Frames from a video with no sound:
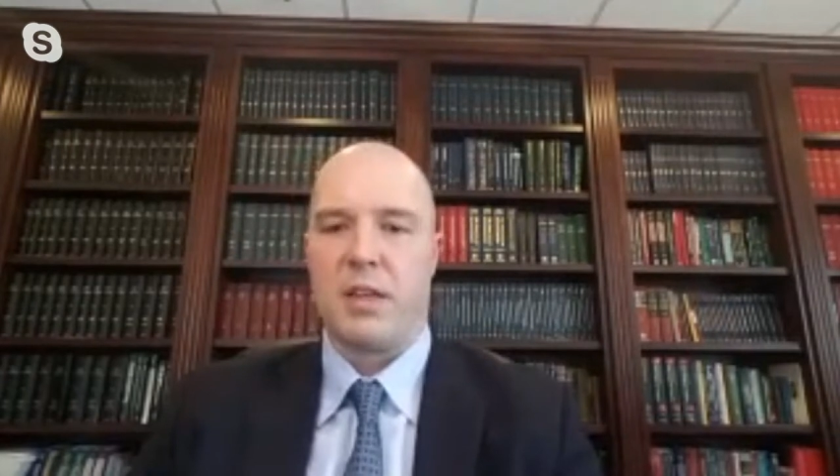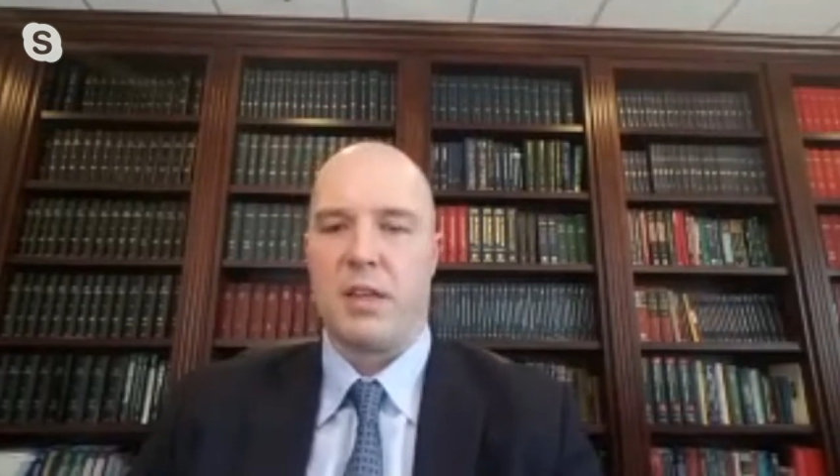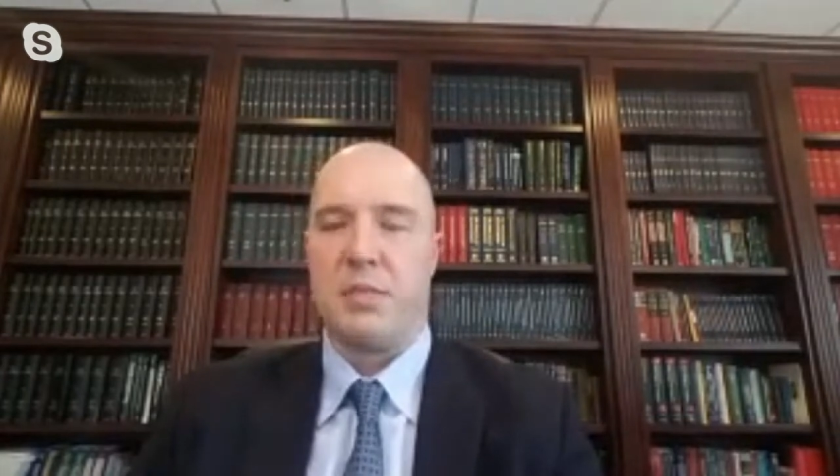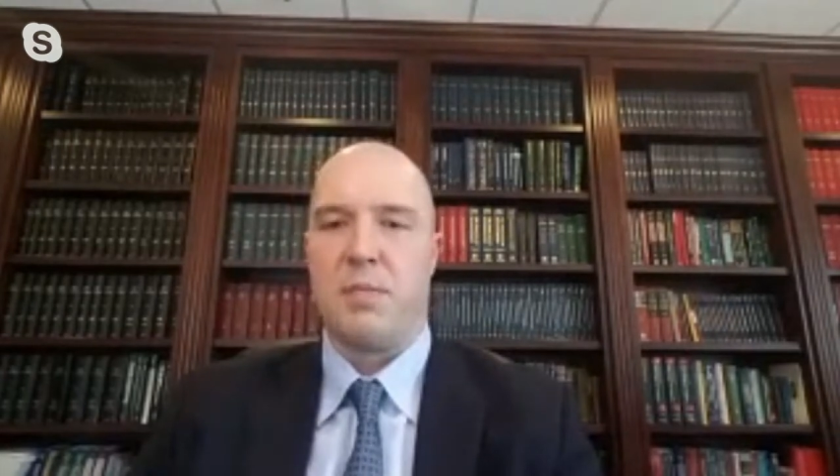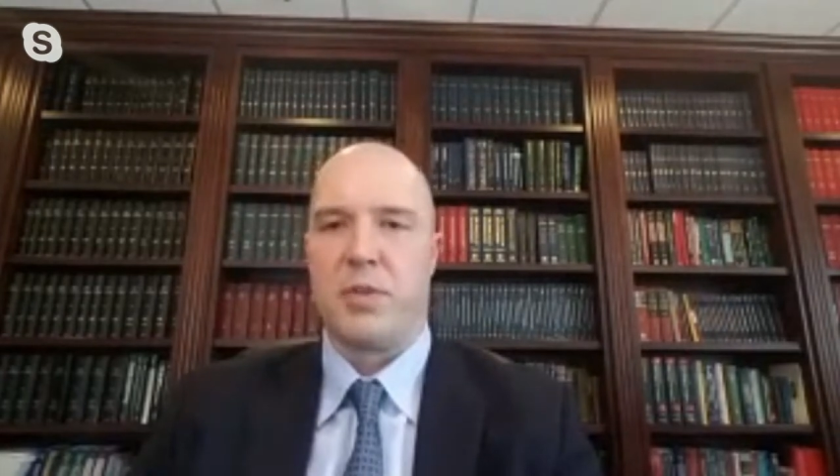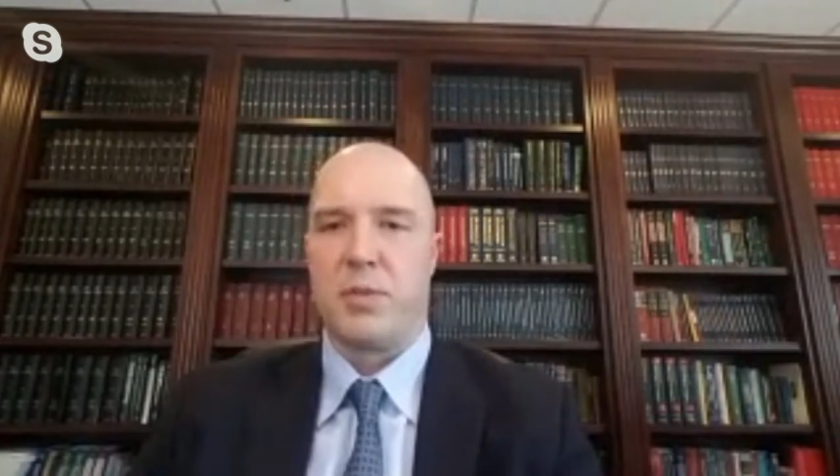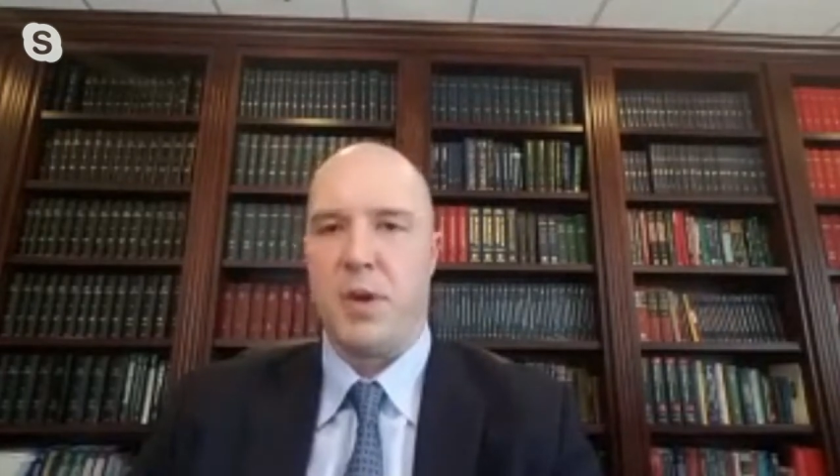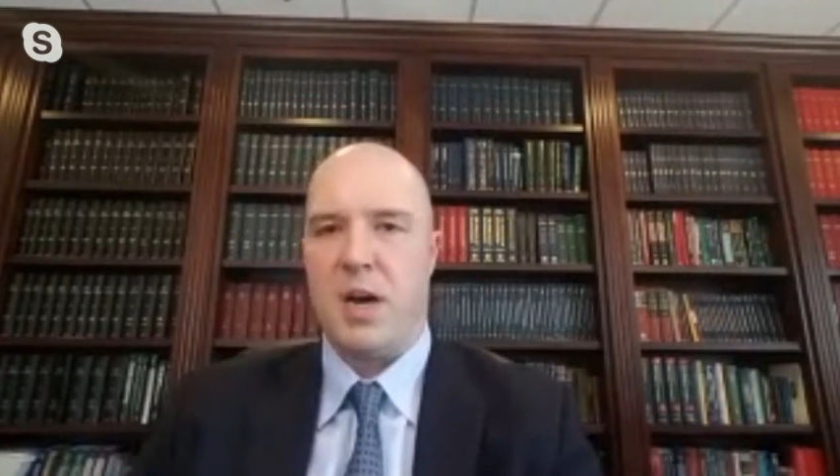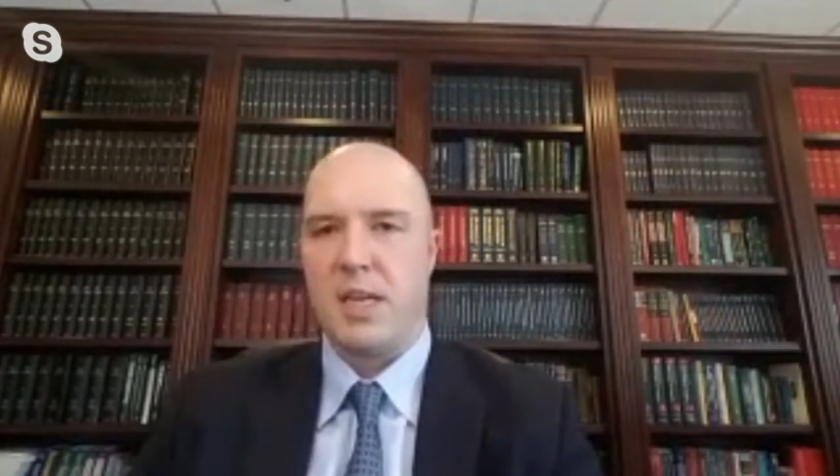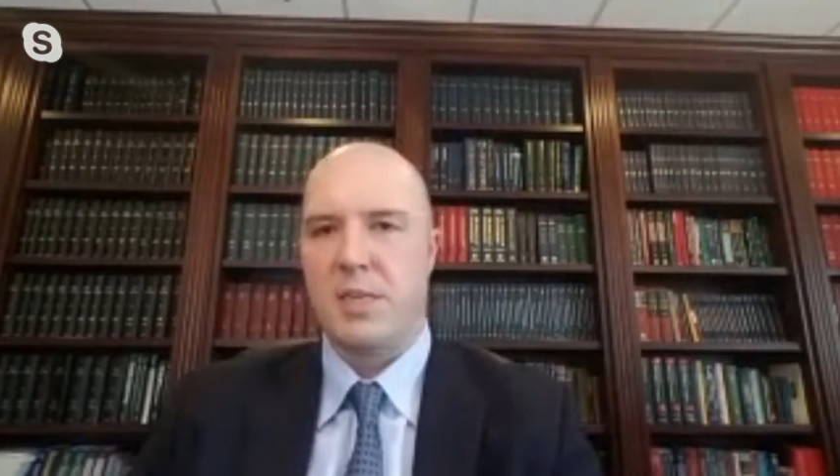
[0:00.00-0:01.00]
the, the, multiple
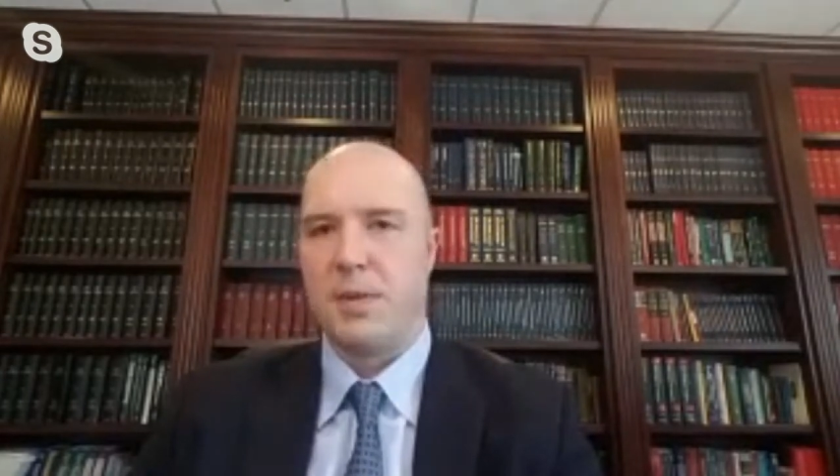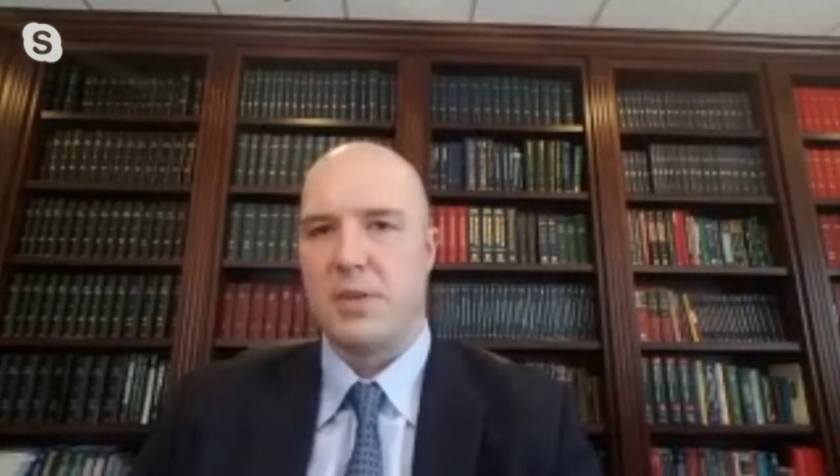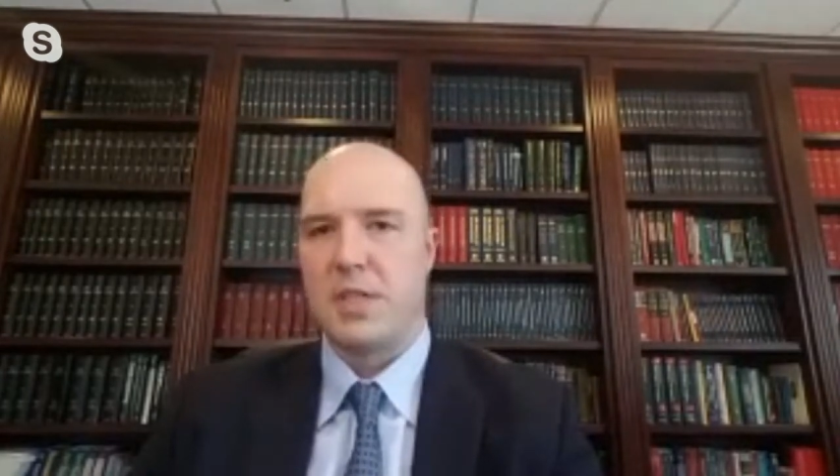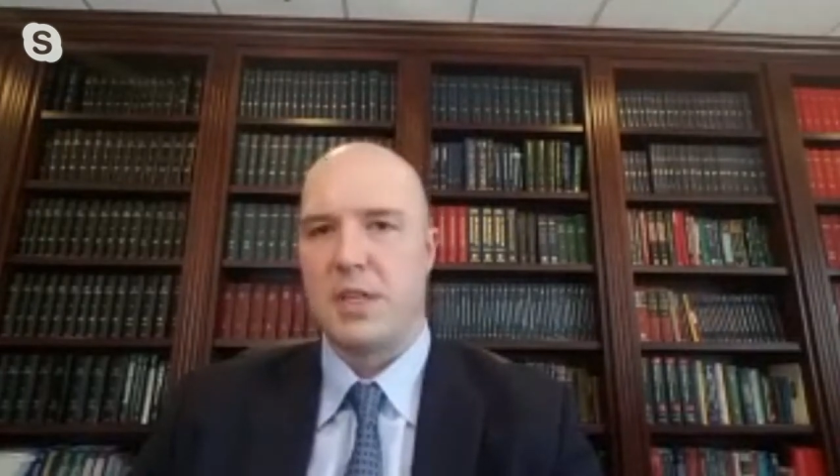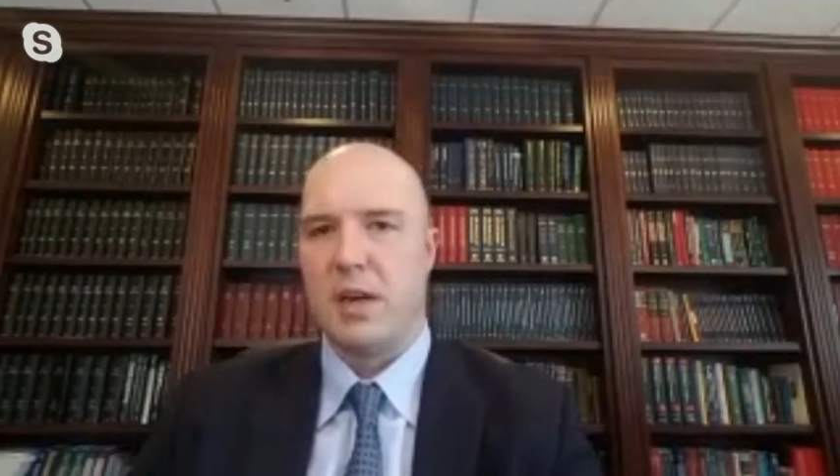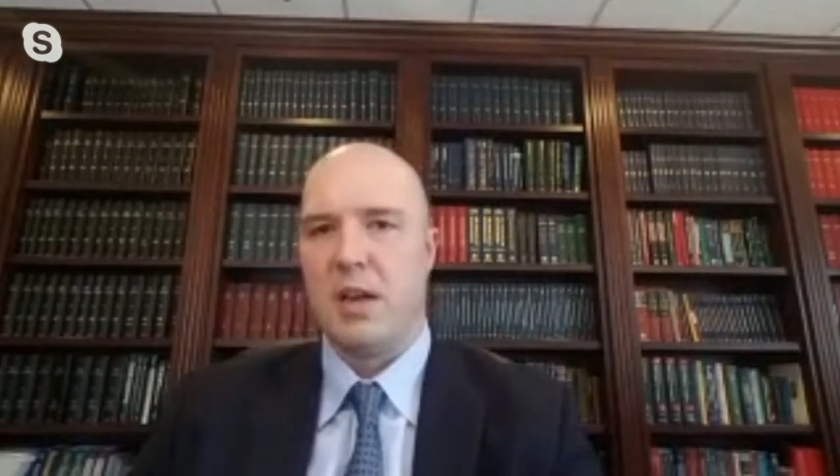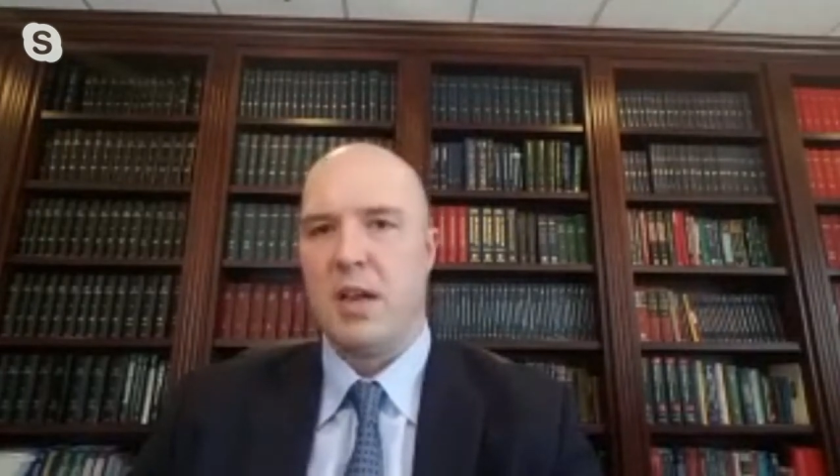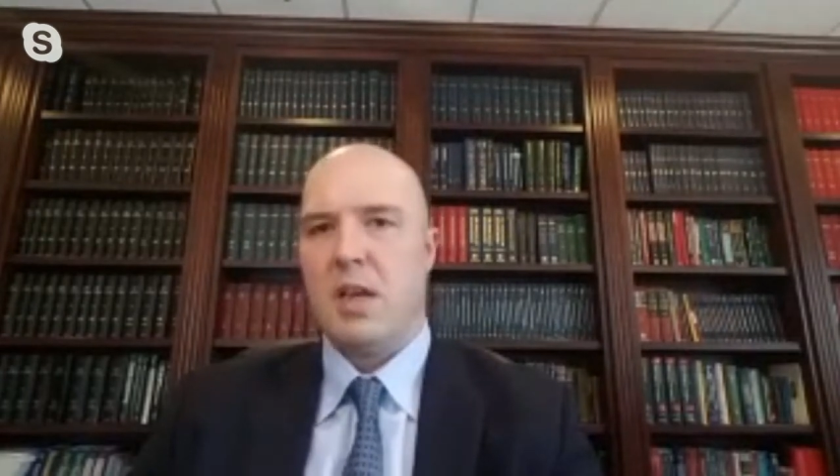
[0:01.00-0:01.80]
hospitals here,